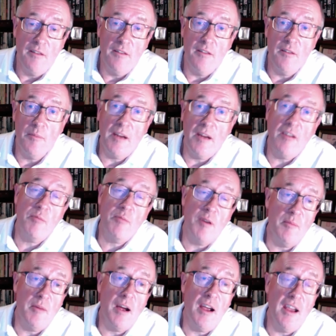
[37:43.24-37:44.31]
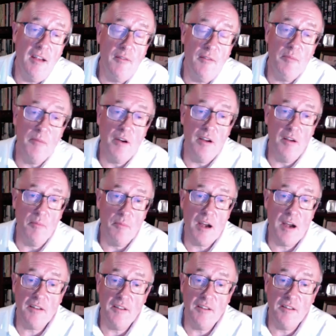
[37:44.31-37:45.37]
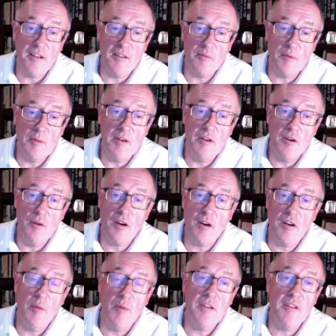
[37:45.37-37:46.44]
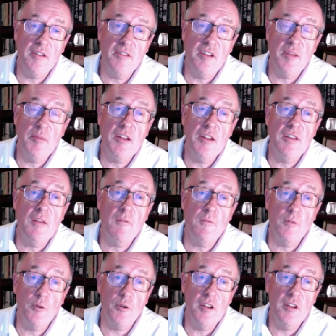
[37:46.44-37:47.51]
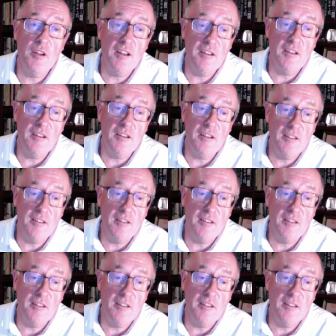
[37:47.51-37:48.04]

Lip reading: The biggest problem I have in my own practice is women who are coming to see me in their 40s,